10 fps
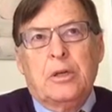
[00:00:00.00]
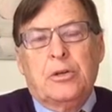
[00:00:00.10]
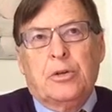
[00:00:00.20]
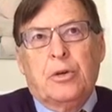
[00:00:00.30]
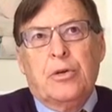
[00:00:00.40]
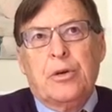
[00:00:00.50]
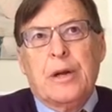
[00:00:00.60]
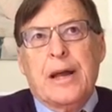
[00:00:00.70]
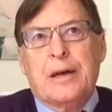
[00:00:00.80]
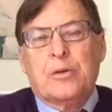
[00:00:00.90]
to
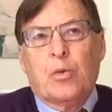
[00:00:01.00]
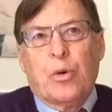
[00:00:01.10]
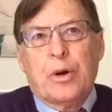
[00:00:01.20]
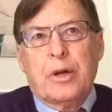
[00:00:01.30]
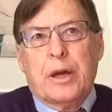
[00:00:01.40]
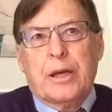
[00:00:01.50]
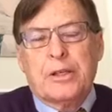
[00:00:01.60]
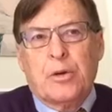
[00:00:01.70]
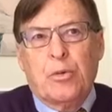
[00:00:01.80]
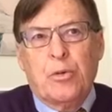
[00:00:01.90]
learn how to work
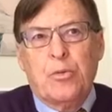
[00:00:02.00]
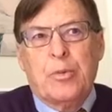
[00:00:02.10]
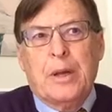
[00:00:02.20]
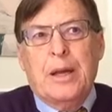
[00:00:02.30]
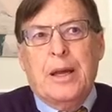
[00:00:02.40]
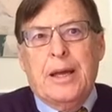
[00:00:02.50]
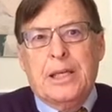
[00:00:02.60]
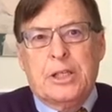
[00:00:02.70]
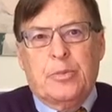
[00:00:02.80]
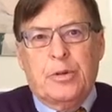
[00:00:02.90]
as a group
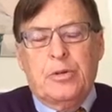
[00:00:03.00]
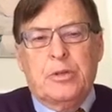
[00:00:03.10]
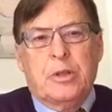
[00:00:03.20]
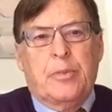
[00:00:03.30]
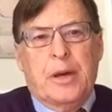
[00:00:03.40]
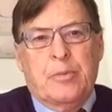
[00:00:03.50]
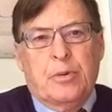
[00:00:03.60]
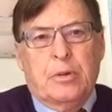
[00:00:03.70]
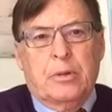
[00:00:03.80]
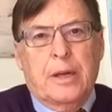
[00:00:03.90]
as to produce the
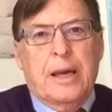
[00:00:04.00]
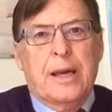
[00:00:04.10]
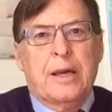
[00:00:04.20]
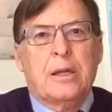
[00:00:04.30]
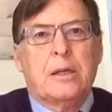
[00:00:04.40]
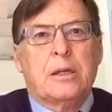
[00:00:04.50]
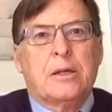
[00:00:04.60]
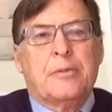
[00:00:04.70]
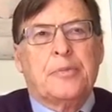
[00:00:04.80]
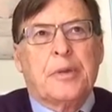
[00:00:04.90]
paper.
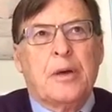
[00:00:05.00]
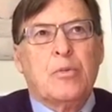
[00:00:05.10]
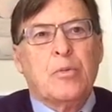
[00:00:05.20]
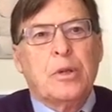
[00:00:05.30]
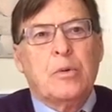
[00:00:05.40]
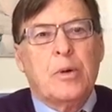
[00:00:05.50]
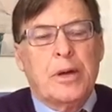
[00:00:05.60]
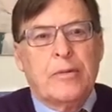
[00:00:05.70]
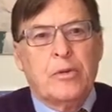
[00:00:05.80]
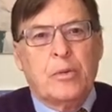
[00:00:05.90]
And I really
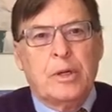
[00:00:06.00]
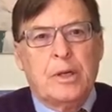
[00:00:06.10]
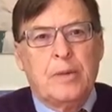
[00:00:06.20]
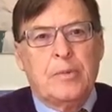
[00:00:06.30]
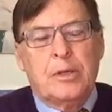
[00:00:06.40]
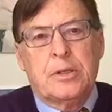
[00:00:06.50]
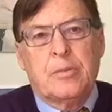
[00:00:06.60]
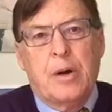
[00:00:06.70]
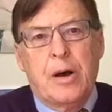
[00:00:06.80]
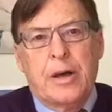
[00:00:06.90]
want everyone to keep this
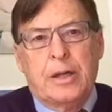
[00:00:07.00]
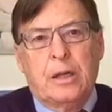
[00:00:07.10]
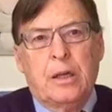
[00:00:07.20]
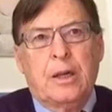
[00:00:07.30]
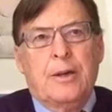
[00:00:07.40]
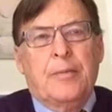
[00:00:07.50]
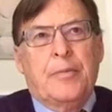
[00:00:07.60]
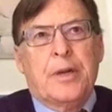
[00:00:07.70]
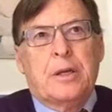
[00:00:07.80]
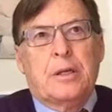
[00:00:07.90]
in mind
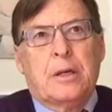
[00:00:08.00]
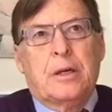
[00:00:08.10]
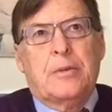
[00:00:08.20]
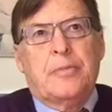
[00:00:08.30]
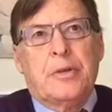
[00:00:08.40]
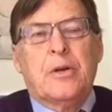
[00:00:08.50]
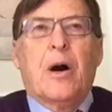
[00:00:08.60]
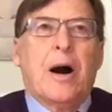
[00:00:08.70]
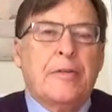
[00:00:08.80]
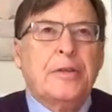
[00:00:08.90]
that,
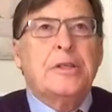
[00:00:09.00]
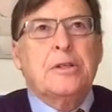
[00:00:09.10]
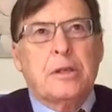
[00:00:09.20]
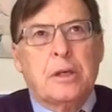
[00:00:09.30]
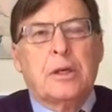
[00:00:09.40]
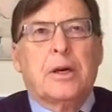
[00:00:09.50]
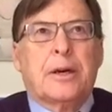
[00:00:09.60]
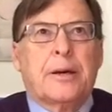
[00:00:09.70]
obviously